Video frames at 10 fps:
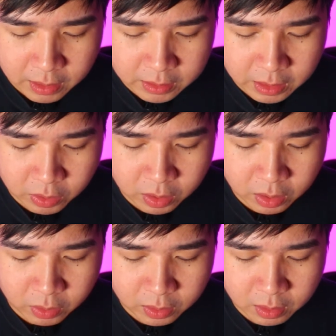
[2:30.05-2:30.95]

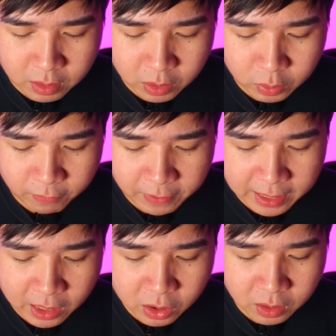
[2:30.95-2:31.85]
Sound
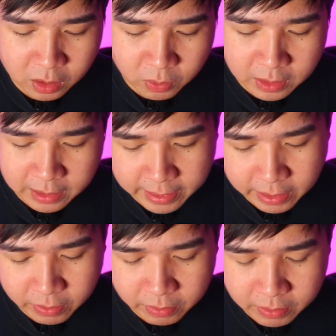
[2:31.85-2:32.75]
notification, don't
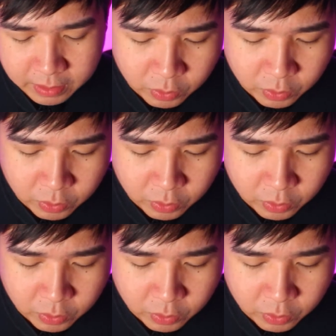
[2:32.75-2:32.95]
allow.